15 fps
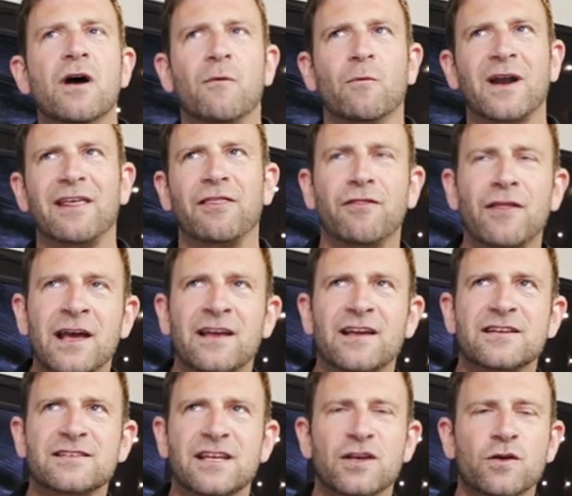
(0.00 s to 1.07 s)
What I think
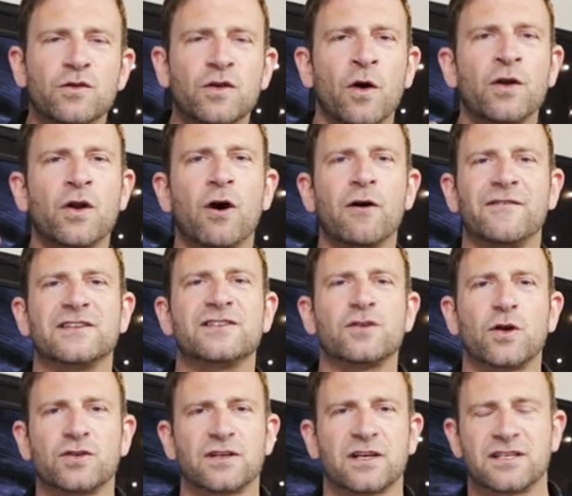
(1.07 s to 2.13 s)
is that you don't know if it's
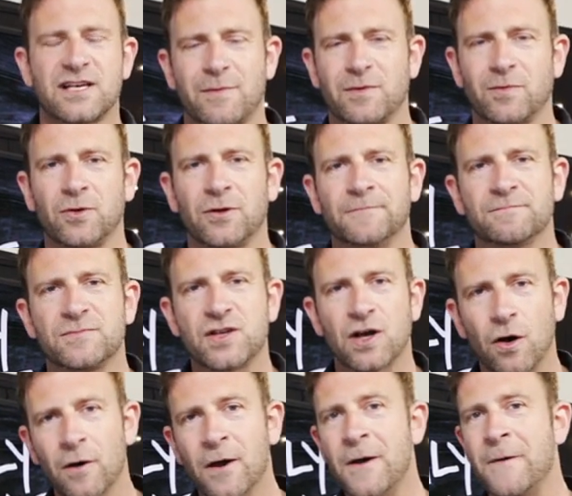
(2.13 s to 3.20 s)
socially acceptable.
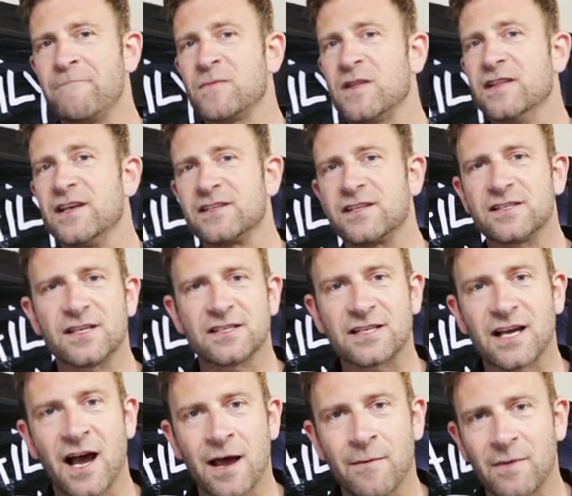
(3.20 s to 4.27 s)
So this is the
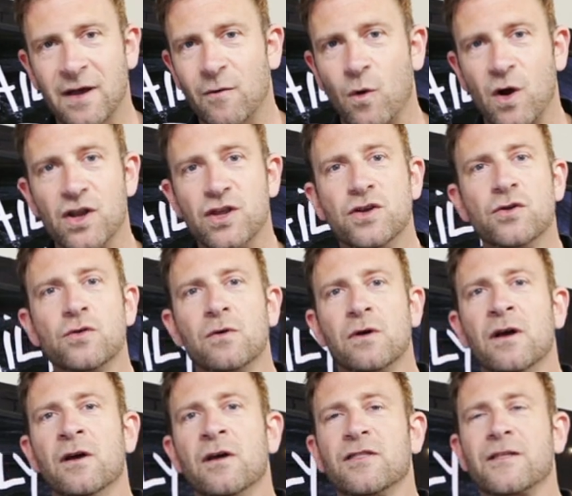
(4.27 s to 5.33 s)
time where
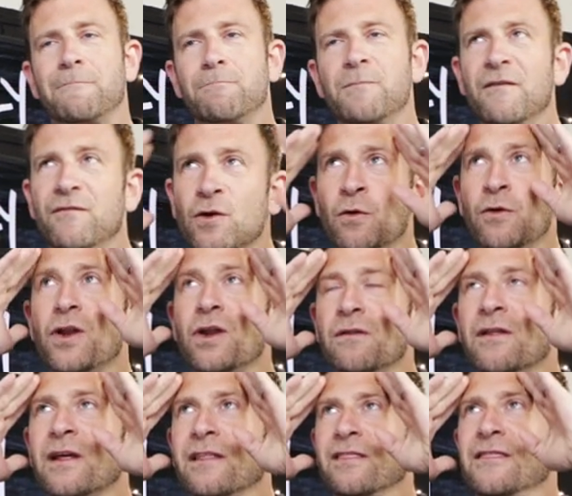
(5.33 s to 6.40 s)

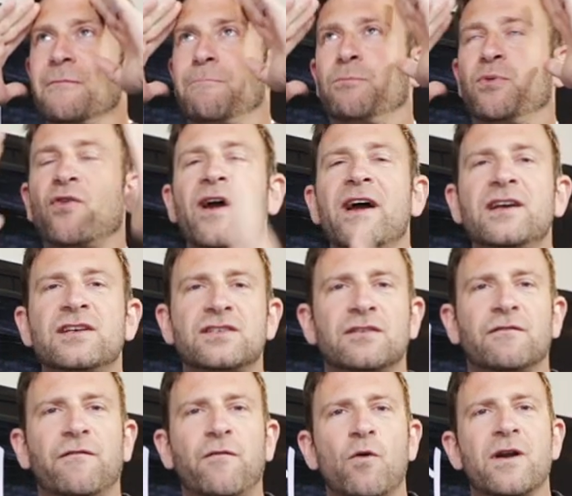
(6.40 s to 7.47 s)
the price
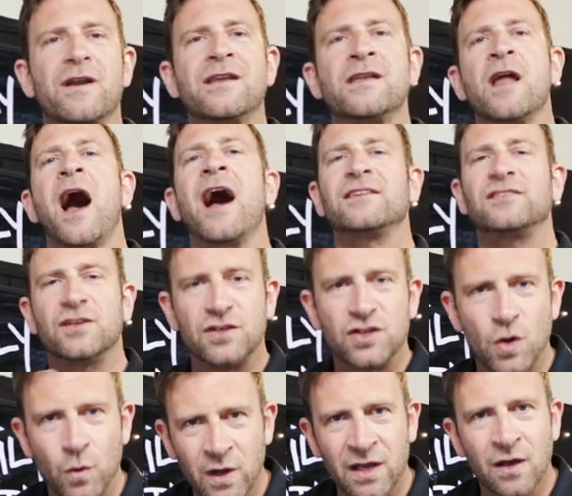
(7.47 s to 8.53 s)
for not
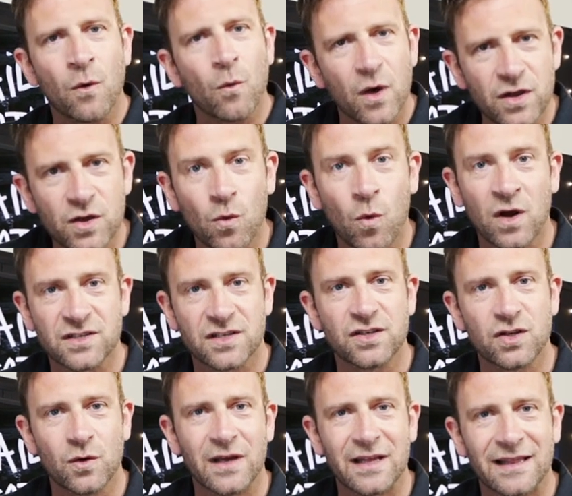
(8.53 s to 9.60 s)
doing what you want to
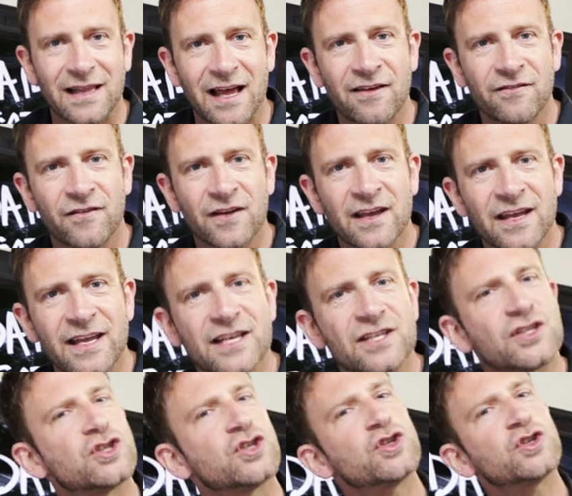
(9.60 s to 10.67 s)
do in life
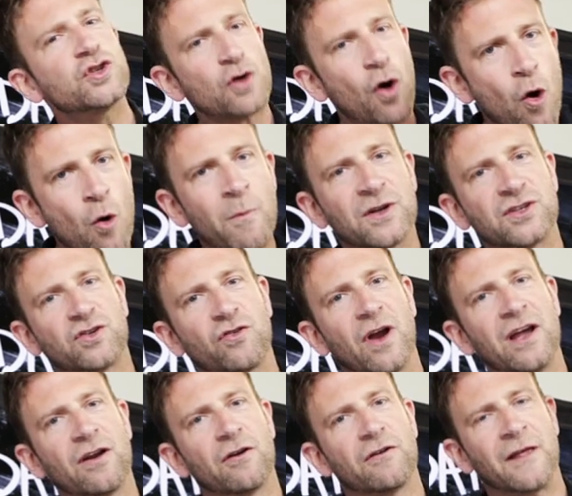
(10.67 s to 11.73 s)
is so much
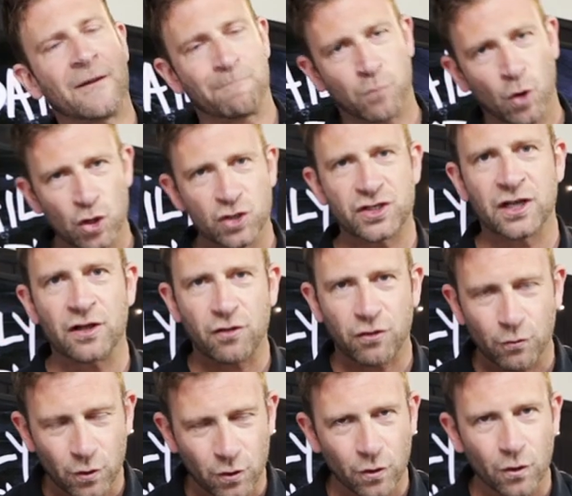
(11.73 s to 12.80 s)
greater than pushing
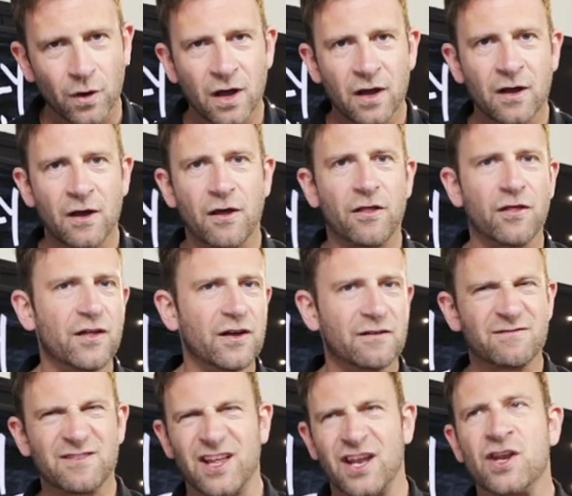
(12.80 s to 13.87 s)
through
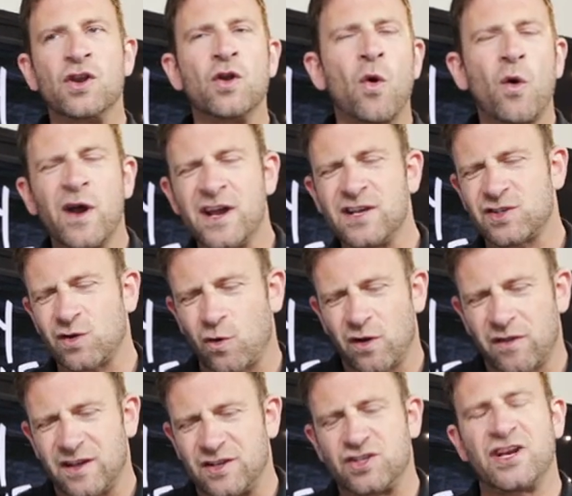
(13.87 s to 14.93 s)
the noise
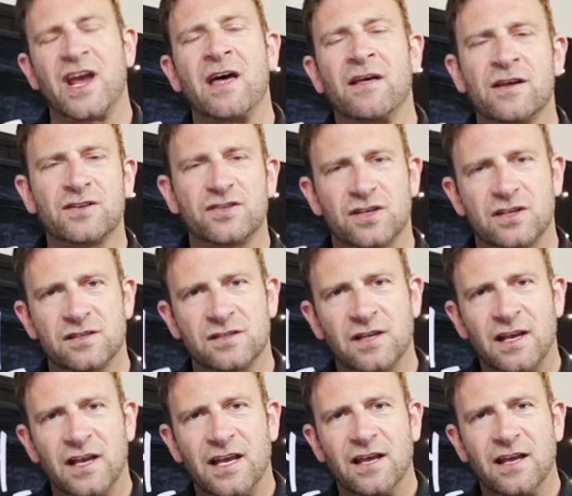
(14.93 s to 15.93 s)
or the challenges.